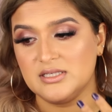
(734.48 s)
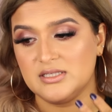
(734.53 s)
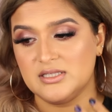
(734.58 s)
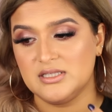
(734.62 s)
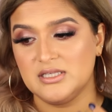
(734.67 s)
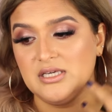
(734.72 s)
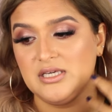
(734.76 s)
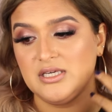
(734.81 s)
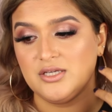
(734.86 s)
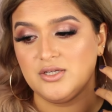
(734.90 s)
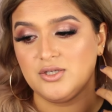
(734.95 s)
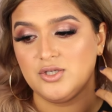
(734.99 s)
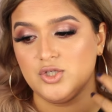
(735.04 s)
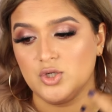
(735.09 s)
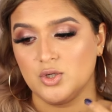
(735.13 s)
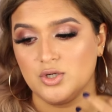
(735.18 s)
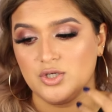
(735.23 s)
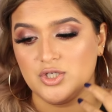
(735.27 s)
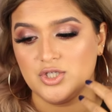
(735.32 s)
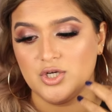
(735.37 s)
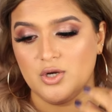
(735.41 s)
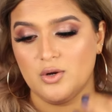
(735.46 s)
is the
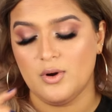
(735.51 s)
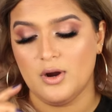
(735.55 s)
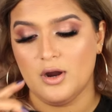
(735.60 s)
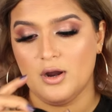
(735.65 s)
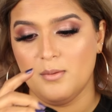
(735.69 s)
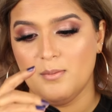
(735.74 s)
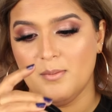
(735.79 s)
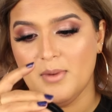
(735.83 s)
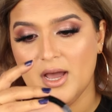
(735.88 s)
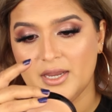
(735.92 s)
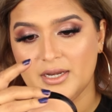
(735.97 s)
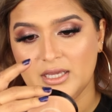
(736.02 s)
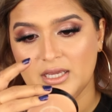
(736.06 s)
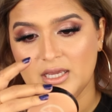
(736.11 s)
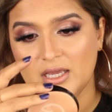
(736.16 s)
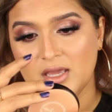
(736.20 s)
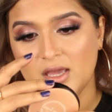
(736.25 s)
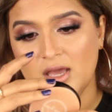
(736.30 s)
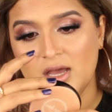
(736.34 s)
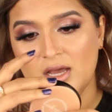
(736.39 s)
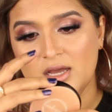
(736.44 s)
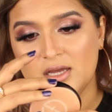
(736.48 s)
Giorgio
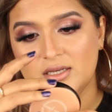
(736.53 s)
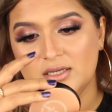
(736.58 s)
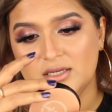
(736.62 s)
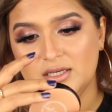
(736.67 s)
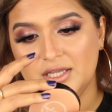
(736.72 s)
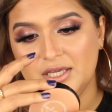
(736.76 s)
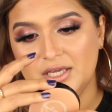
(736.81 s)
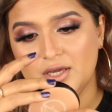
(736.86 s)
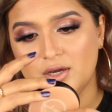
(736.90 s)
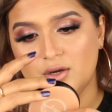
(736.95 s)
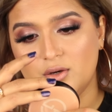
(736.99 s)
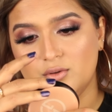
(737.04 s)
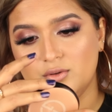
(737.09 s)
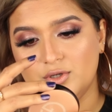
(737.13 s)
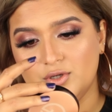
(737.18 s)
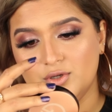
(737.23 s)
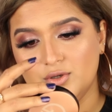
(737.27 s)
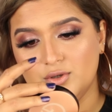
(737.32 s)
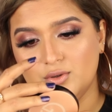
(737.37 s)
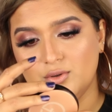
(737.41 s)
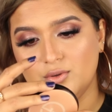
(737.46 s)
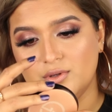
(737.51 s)
Armani Neo
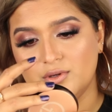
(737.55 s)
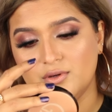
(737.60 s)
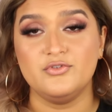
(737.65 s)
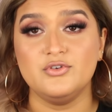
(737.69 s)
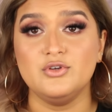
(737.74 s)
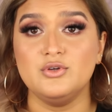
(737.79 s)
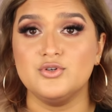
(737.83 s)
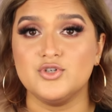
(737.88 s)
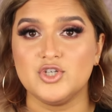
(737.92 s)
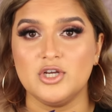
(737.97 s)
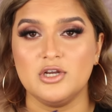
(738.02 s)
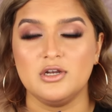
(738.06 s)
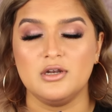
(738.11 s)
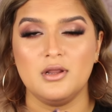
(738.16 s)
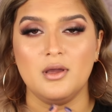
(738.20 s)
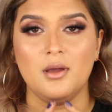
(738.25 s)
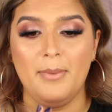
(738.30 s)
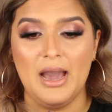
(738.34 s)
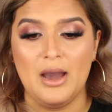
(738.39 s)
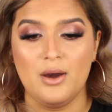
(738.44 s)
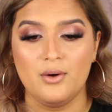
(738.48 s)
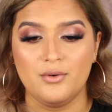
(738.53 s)
Nude Fusion
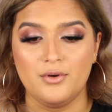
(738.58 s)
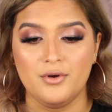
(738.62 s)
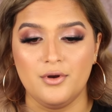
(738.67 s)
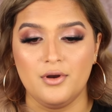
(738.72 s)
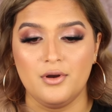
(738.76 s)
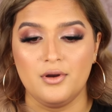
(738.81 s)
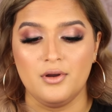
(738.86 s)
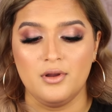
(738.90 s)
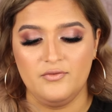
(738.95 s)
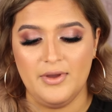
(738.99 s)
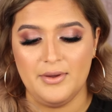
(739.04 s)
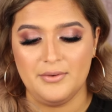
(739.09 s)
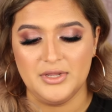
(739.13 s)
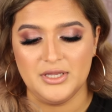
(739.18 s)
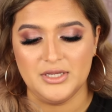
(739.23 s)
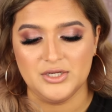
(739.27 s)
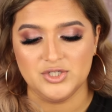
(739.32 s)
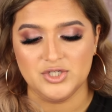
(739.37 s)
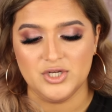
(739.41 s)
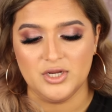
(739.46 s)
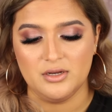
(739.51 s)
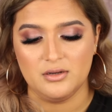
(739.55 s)
Powder
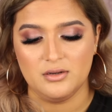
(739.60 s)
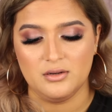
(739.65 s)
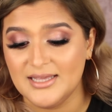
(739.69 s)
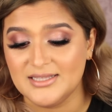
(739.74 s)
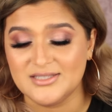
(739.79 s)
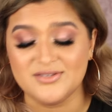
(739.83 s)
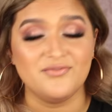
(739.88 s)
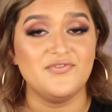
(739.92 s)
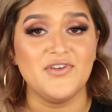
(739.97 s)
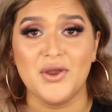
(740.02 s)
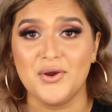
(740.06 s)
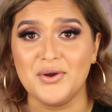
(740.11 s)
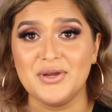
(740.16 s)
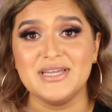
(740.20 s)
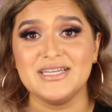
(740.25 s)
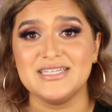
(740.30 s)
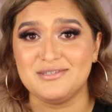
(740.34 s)
Foundation. It's a very